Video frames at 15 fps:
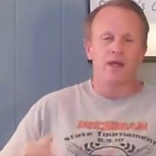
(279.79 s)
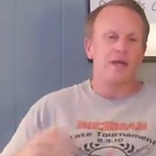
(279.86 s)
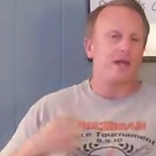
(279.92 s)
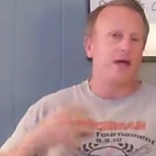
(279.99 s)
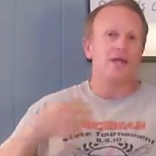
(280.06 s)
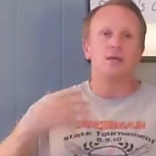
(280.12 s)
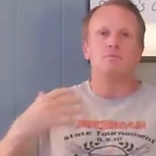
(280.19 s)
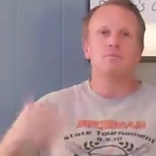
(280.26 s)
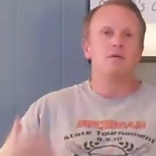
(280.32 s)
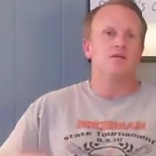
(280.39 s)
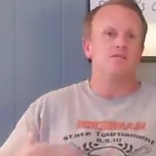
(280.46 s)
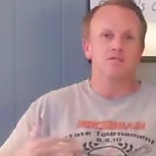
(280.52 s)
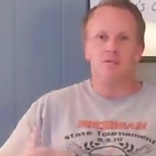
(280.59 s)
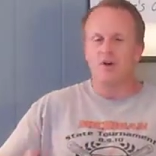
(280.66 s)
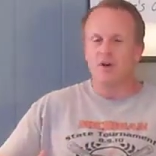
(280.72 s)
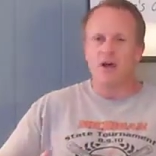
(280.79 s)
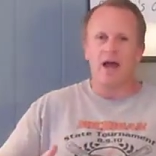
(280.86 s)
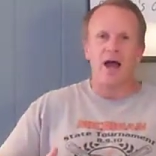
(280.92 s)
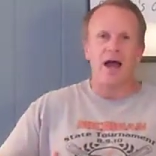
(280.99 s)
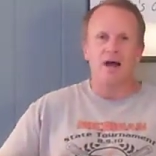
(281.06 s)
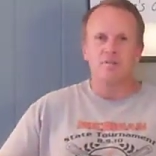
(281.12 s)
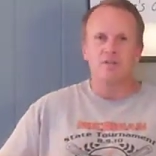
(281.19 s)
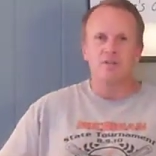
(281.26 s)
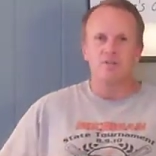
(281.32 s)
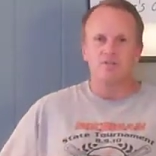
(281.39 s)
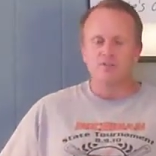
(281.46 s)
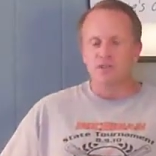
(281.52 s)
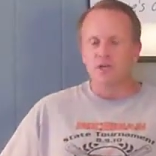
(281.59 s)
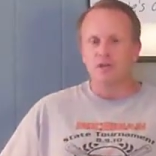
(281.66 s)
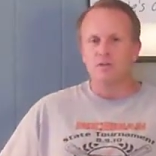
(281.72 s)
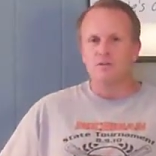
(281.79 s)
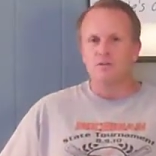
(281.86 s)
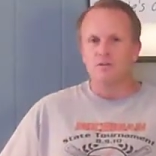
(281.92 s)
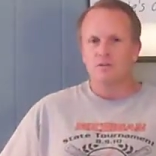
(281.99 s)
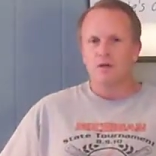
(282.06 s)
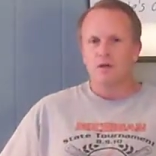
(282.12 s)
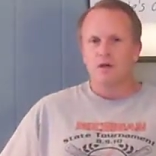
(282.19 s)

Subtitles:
And I can miss very obvious things.